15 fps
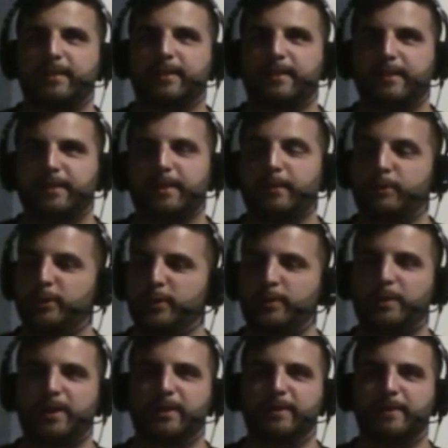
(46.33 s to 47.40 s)
I'm doing
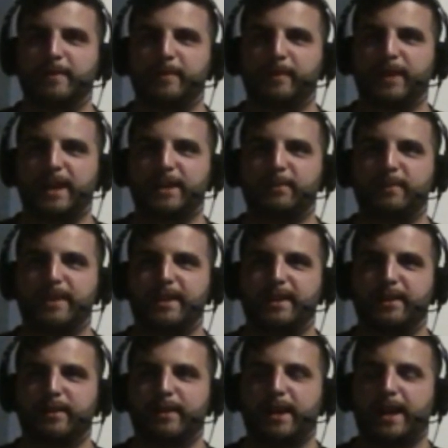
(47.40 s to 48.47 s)
well. Glad to be
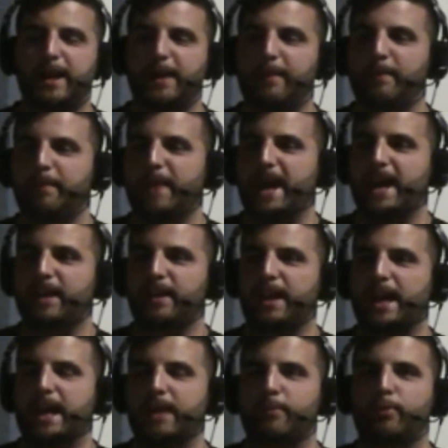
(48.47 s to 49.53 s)
here. Matt
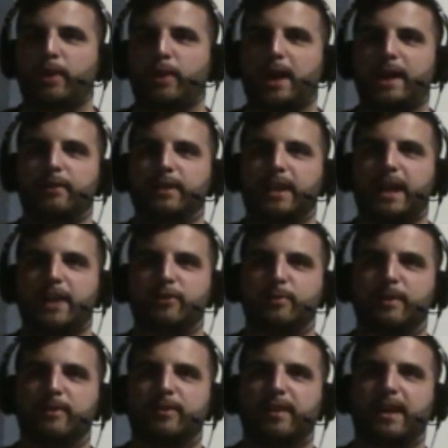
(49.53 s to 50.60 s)
had prior
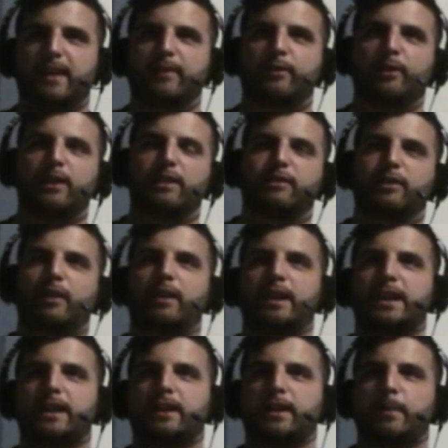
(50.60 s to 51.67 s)
engagements tonight, so he's sorry he
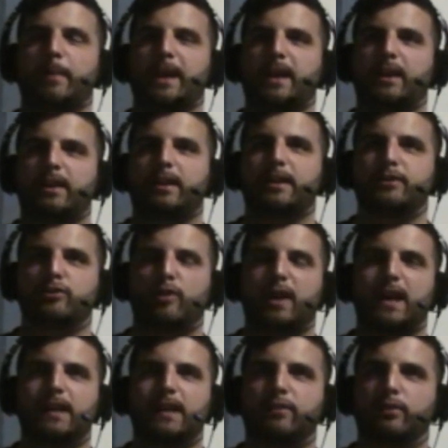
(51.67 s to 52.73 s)
couldn't make it. He
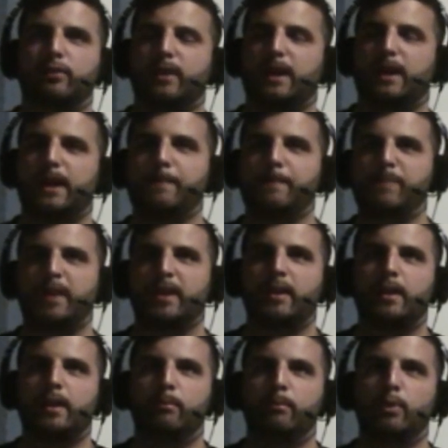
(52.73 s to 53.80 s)
tried to
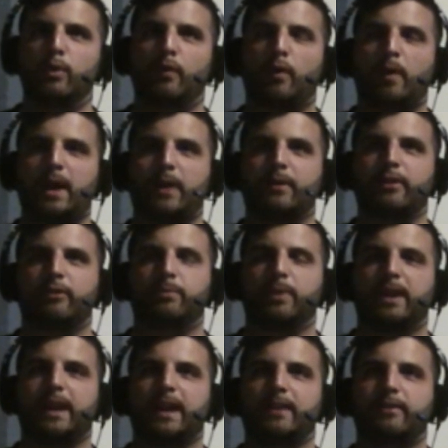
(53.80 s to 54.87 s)
move around his
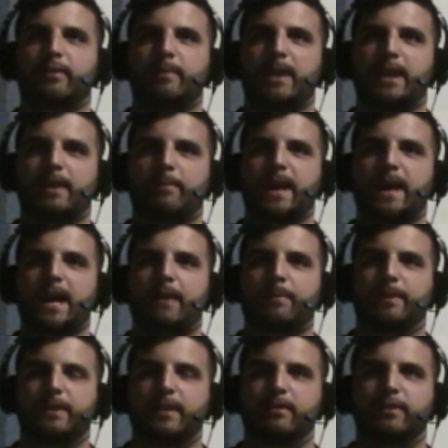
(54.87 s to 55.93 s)
plans and make it back, but
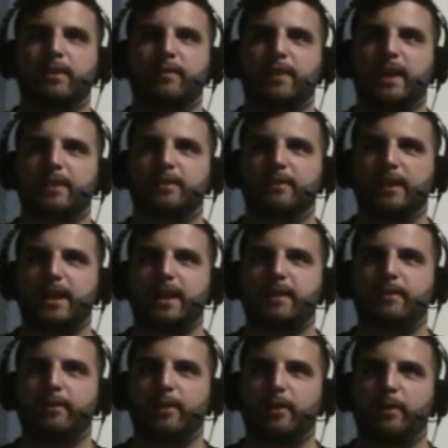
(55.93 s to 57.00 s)
then stuff got delayed.
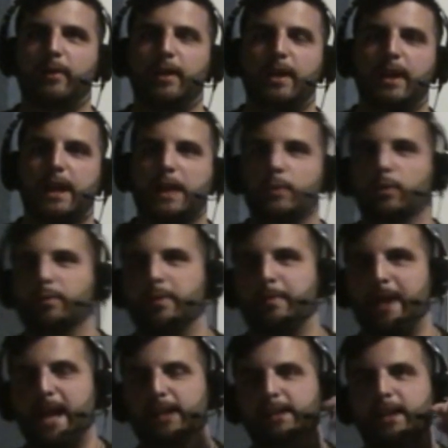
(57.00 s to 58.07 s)
So he will be
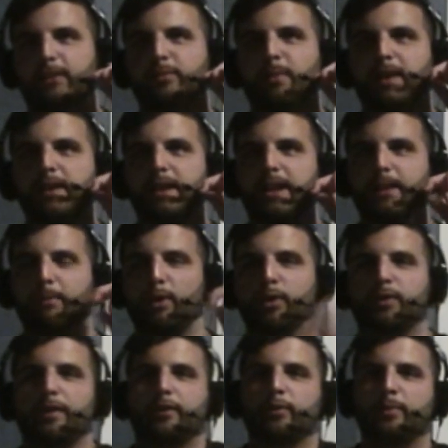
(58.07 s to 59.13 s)
back next Monday, and both of
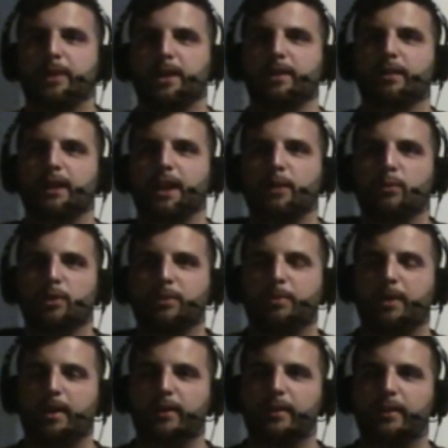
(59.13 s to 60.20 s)
us will be here again with
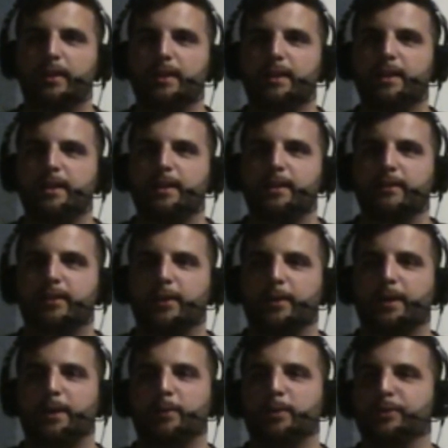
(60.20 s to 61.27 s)
Paul. So
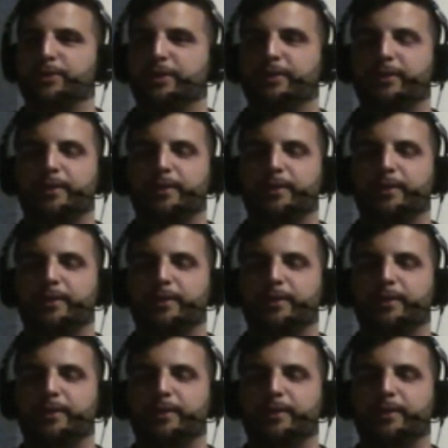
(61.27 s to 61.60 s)
we'll just,